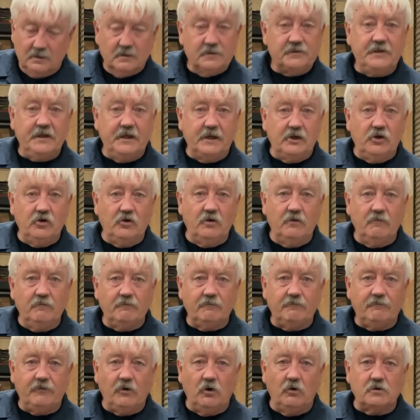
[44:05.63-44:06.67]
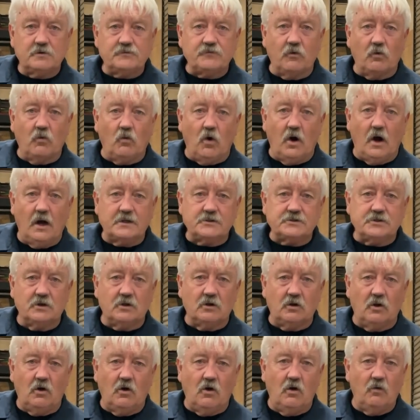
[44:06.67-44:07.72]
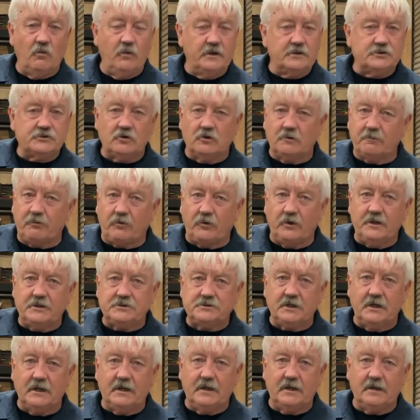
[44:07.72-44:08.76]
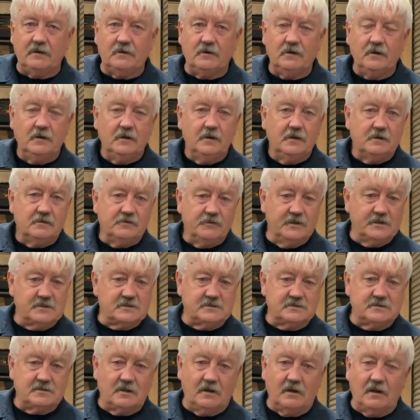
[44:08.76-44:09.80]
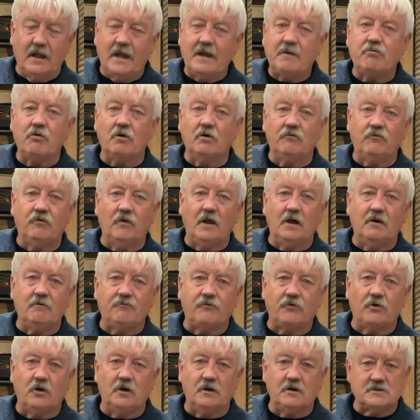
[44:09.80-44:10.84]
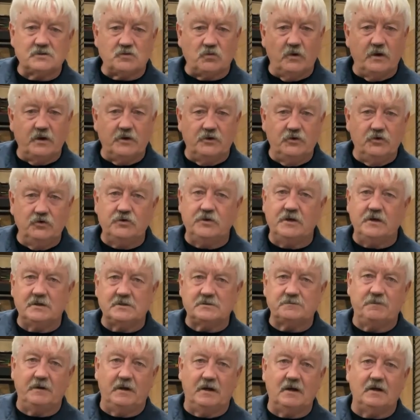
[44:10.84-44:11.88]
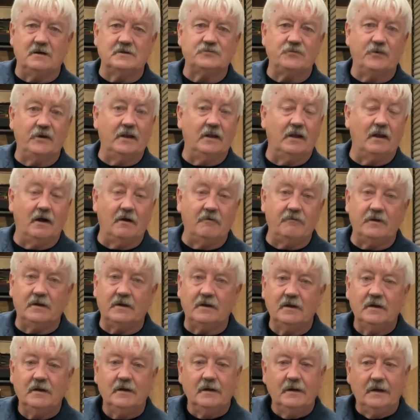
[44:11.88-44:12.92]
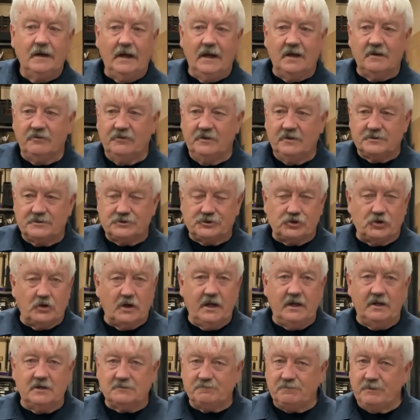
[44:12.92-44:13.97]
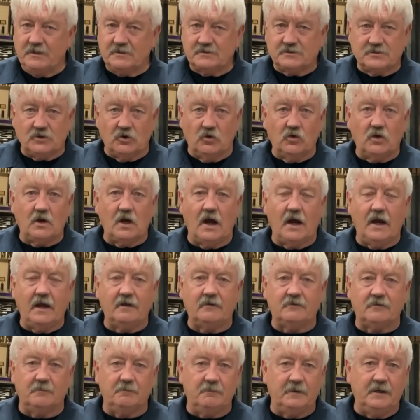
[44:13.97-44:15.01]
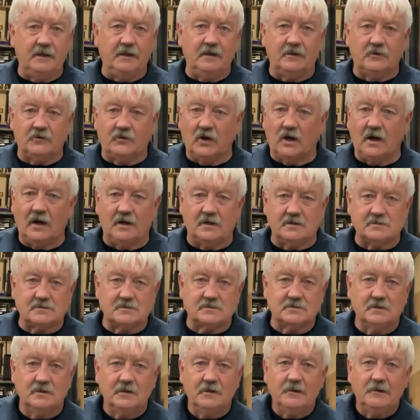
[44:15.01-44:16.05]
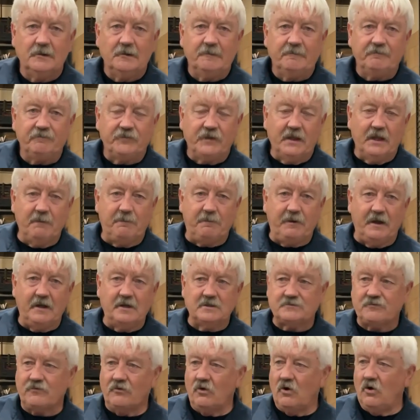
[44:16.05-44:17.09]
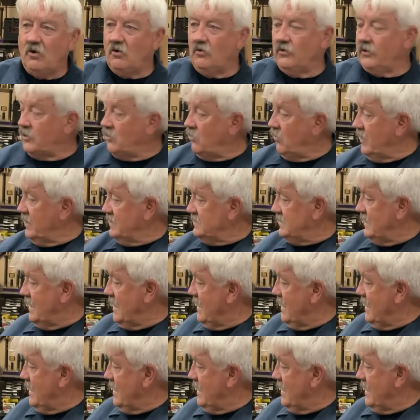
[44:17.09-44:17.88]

thank you folks for watching along. We sure appreciate it. This is a labor of love for us. We do this because we love it. And this trade has been so kind to me and to us. It pays for all the crazy